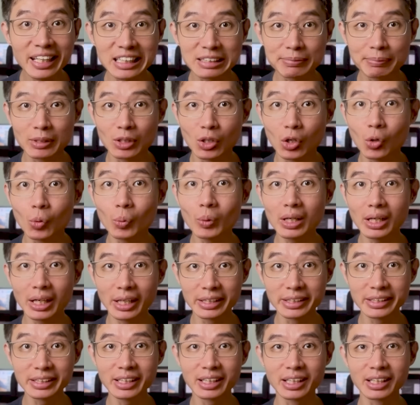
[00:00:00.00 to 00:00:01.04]
has been over a
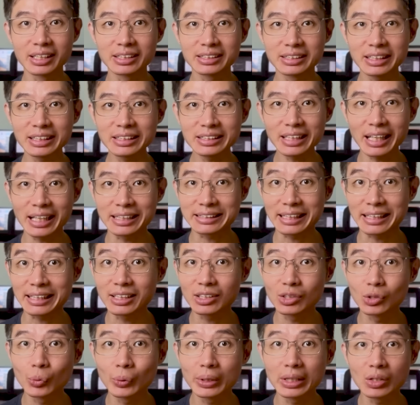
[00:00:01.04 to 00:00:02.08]
year since I
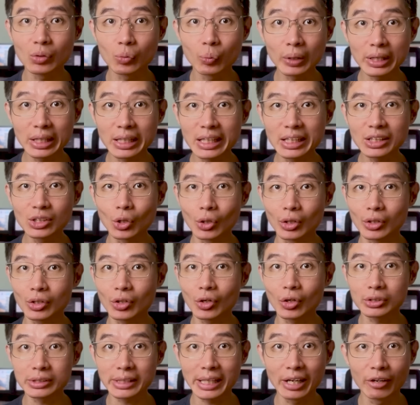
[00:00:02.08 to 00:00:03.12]
started doing weekly dollar
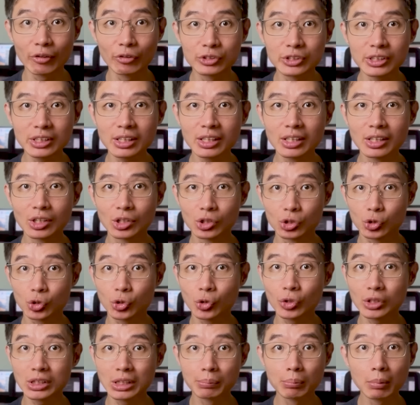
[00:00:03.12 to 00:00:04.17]
cost averaging
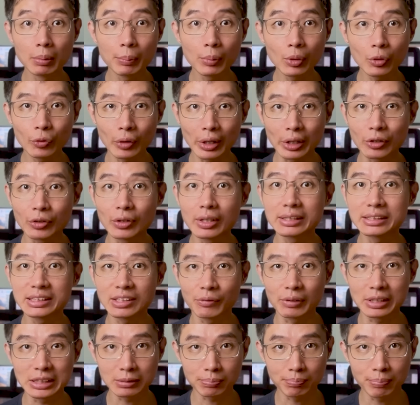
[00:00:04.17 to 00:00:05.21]
through the moomoo regular
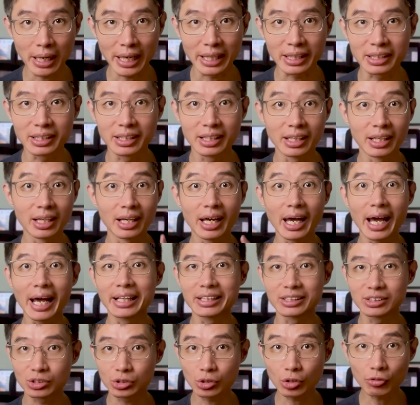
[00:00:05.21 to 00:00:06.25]
savings plan.
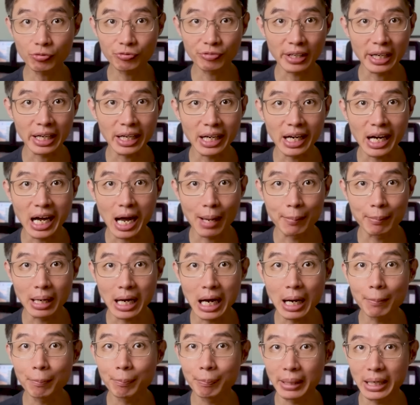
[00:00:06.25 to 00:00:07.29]
And so far, I'm
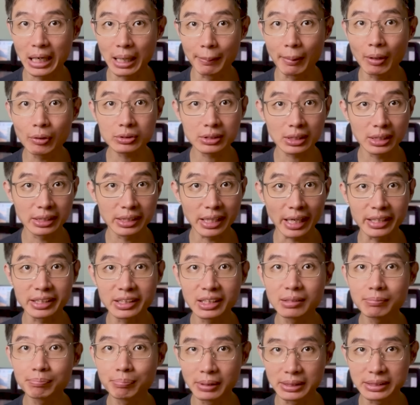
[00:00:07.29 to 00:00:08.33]
up by about
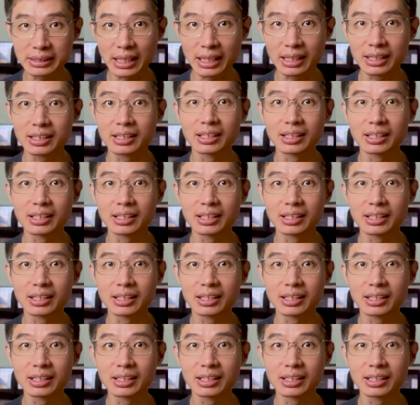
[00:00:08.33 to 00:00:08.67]
19%.